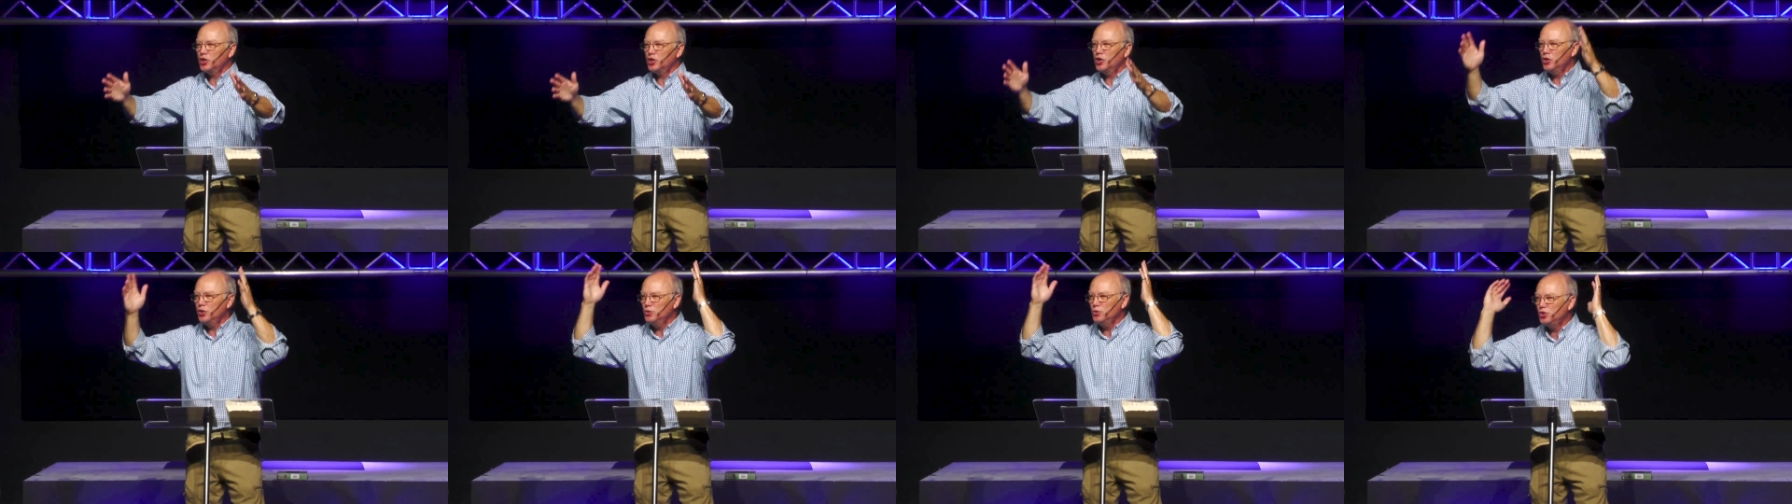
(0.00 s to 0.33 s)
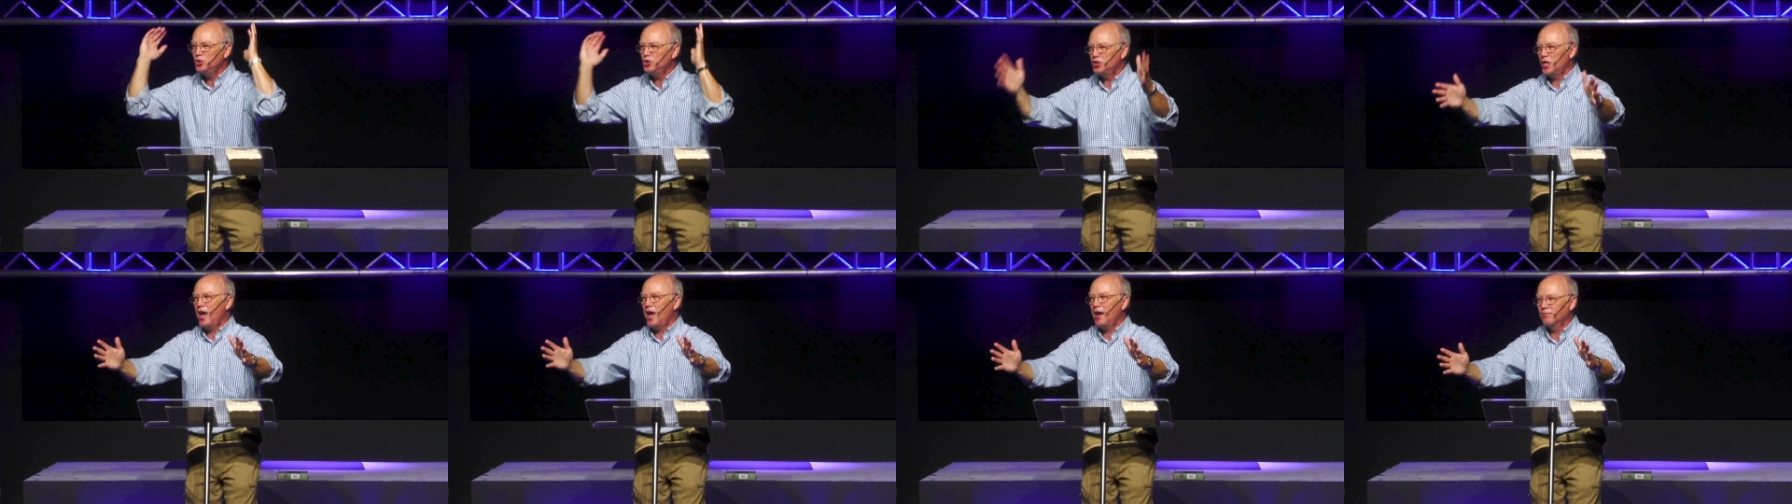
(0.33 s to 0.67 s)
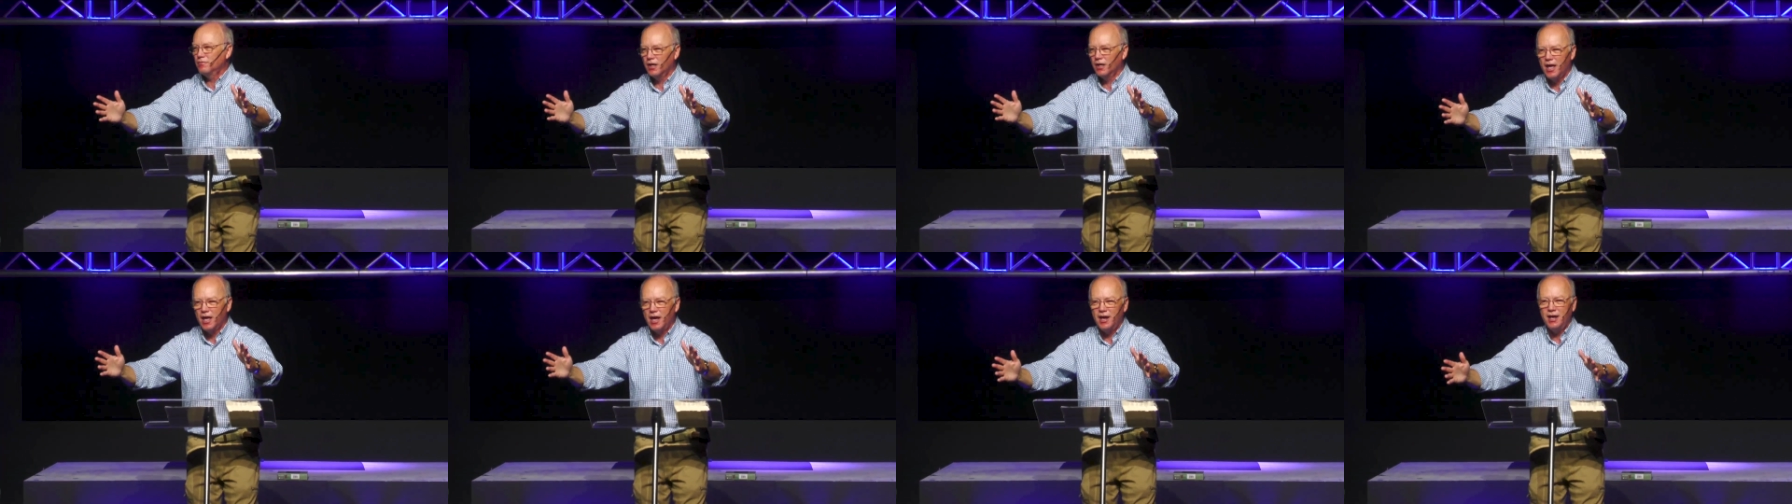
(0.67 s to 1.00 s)

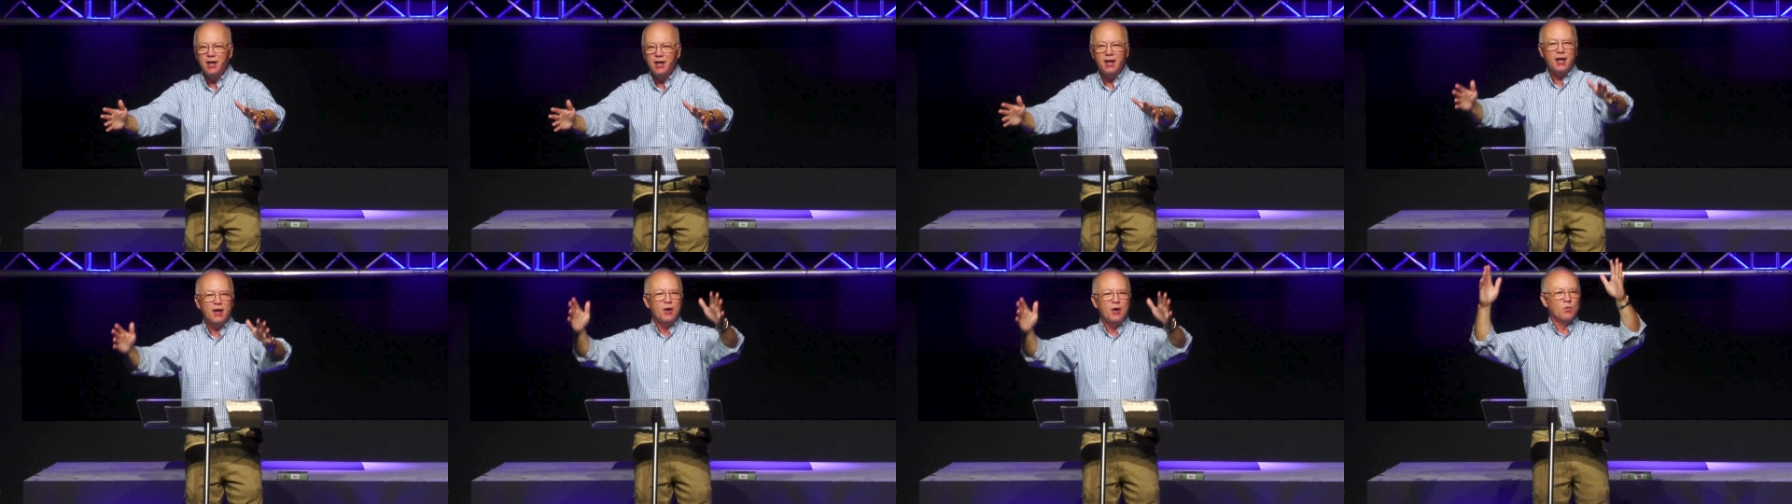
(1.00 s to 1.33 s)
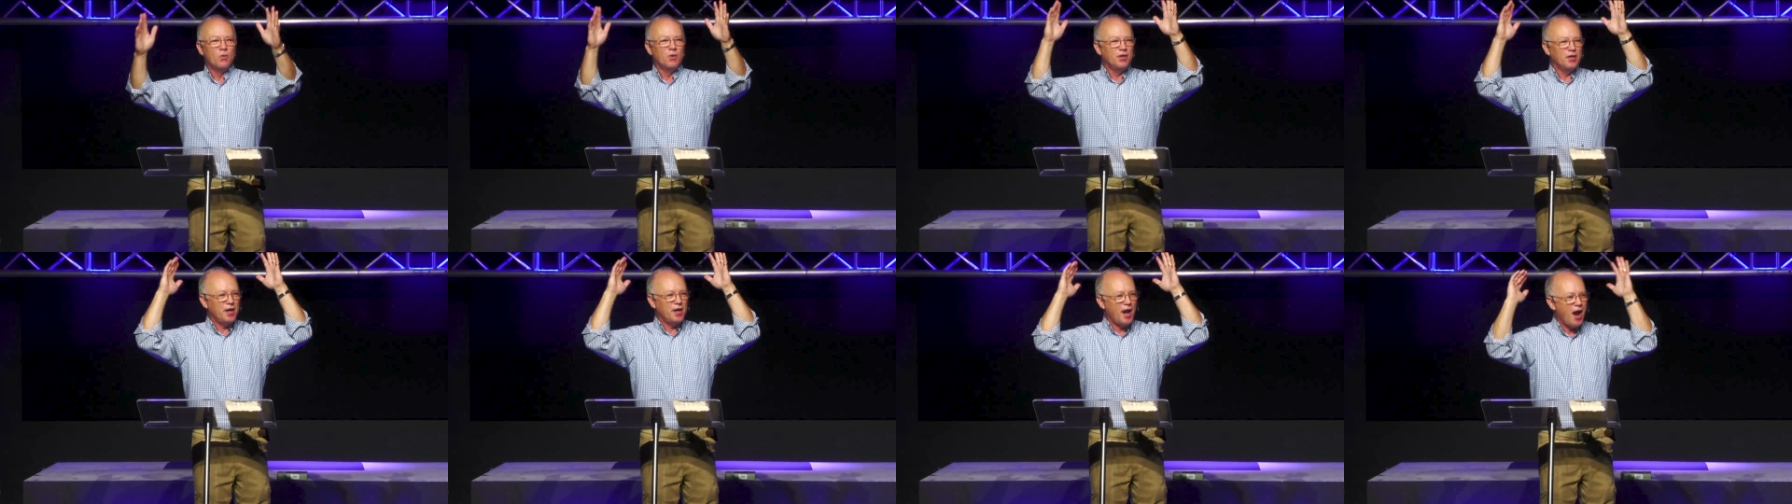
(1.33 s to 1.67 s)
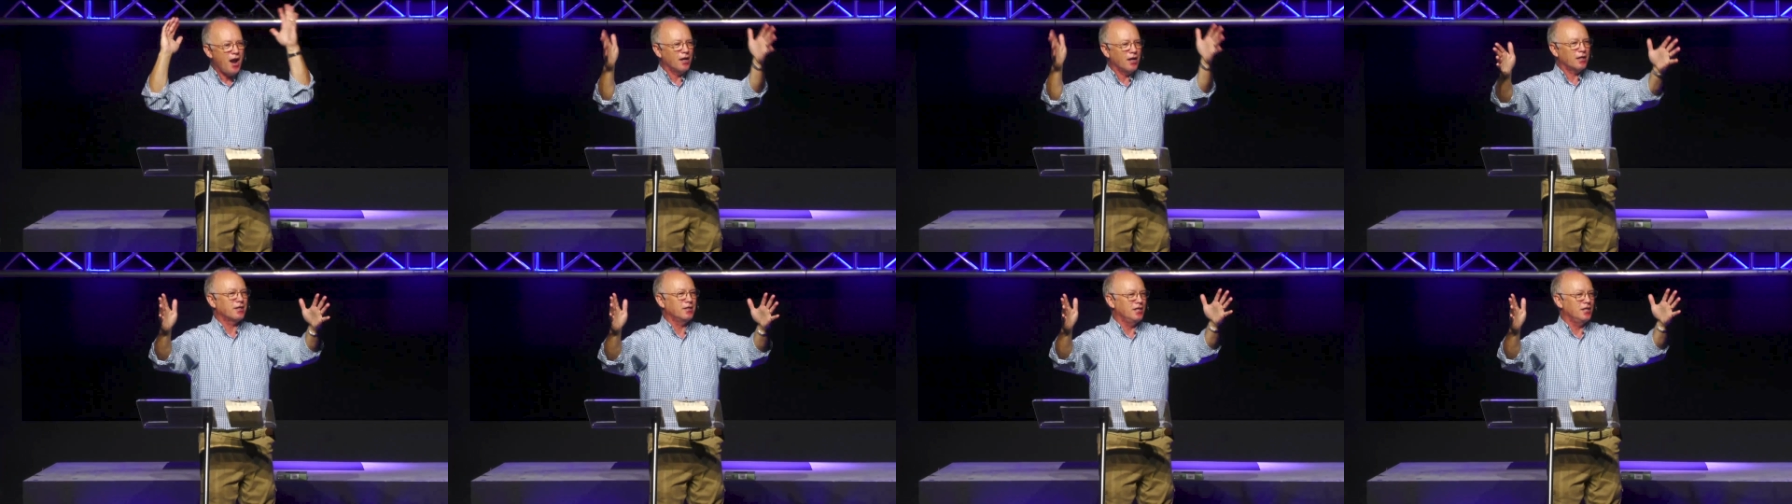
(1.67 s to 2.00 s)
Chevrolet with an air
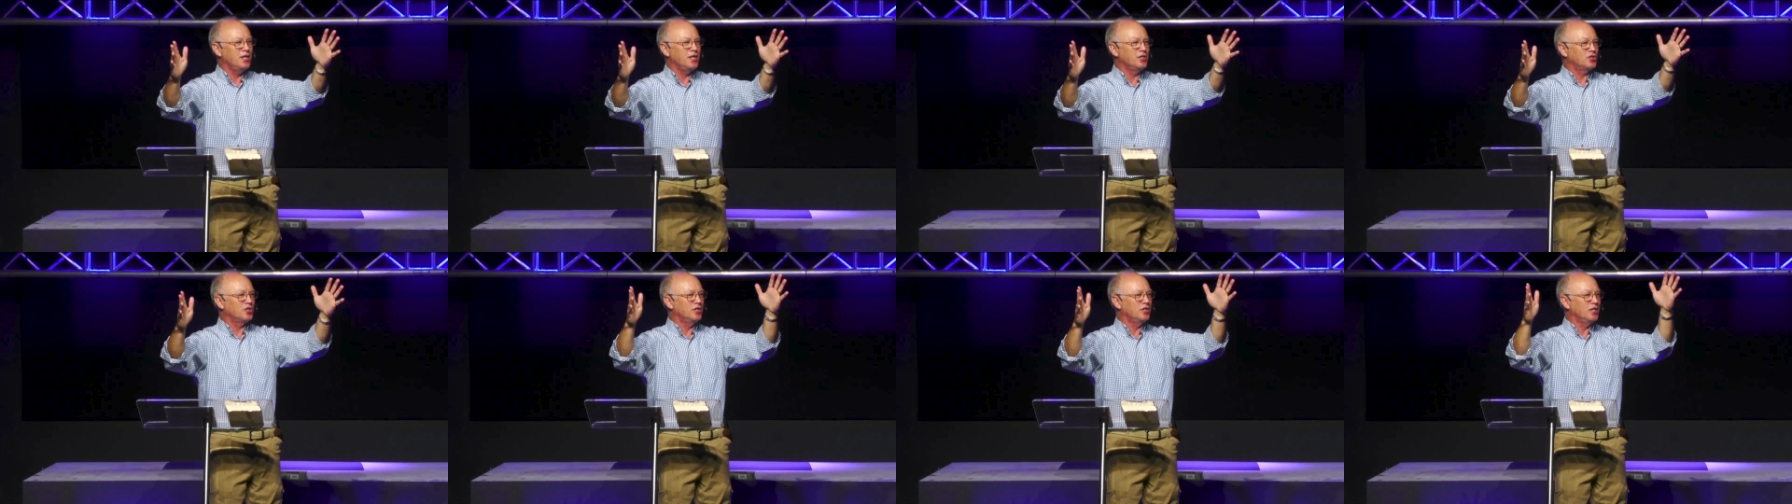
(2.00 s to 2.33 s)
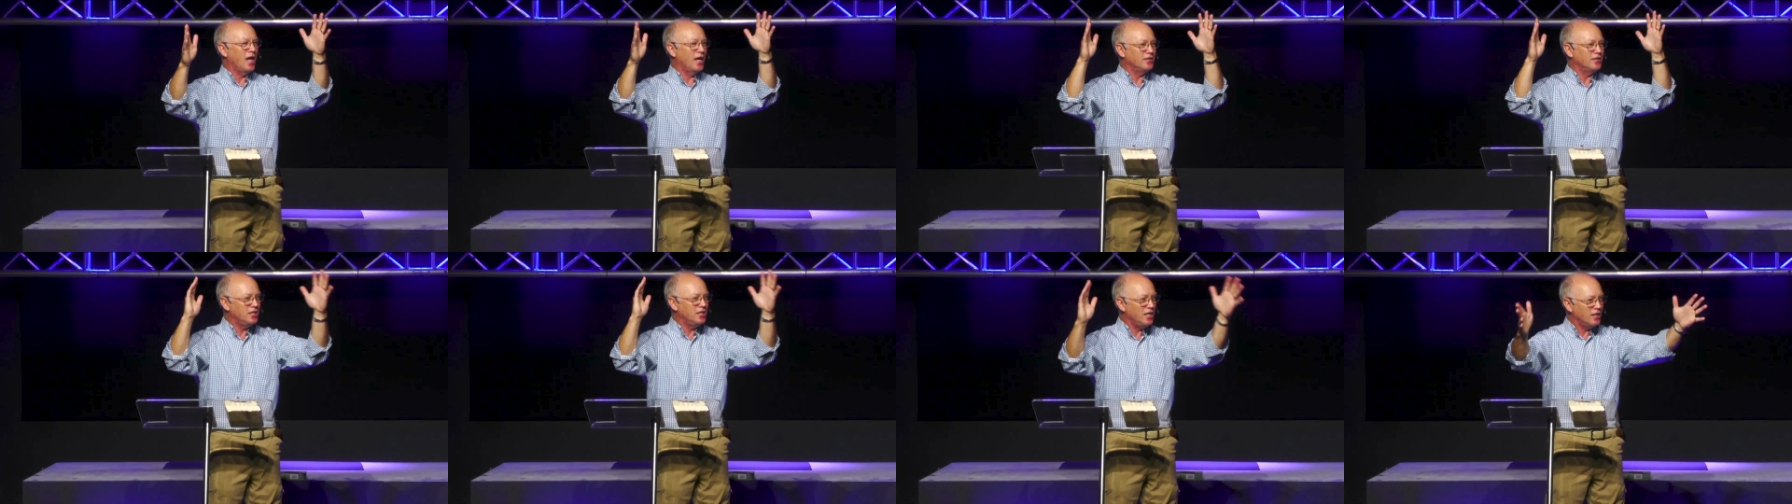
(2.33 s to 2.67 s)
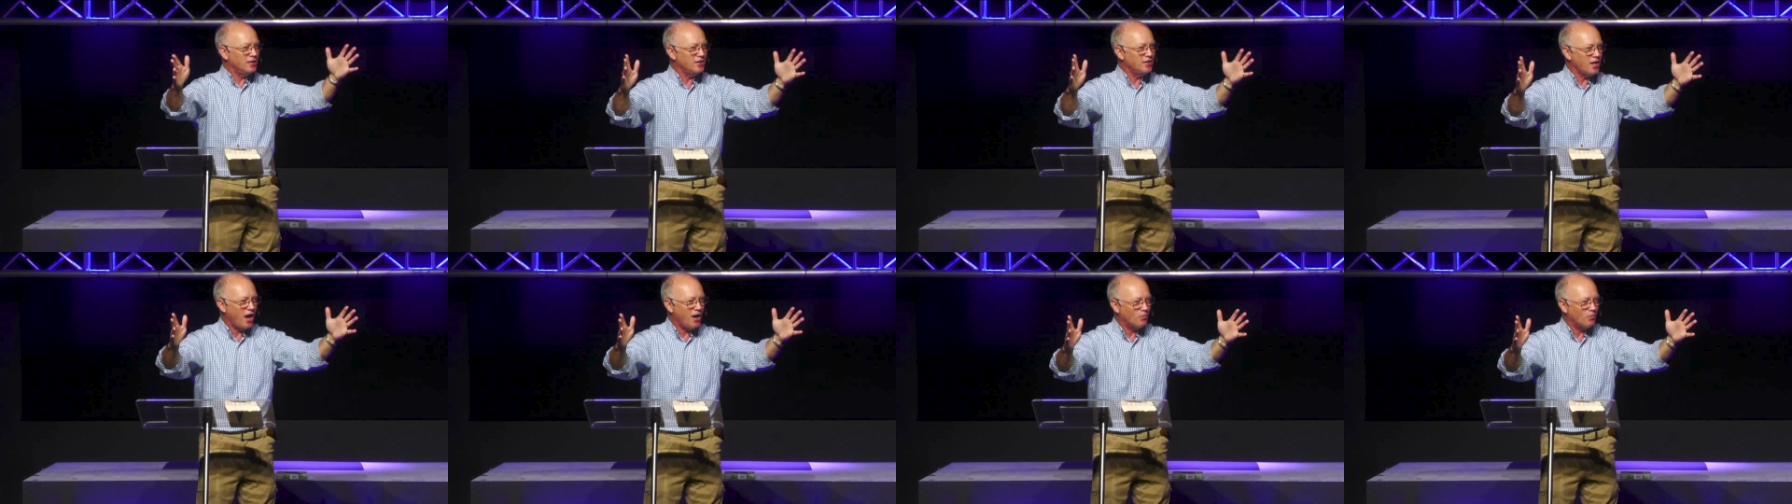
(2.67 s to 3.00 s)
conditioner that did
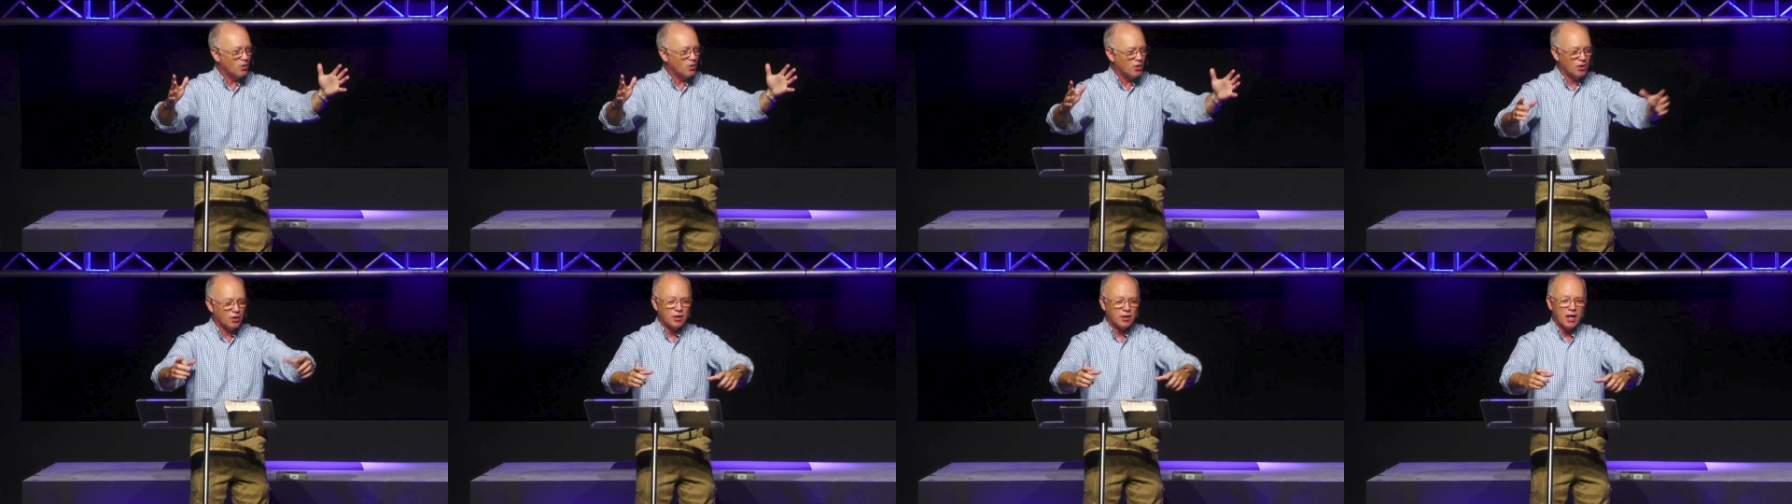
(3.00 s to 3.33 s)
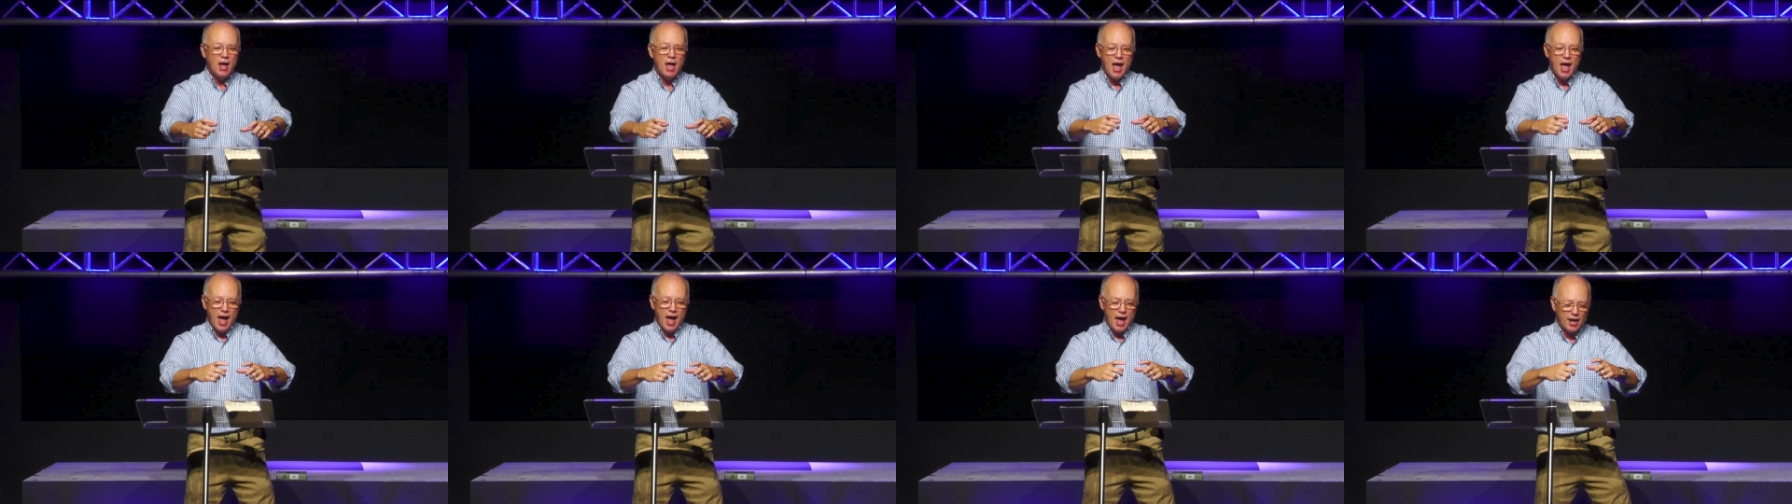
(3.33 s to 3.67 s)
not work and a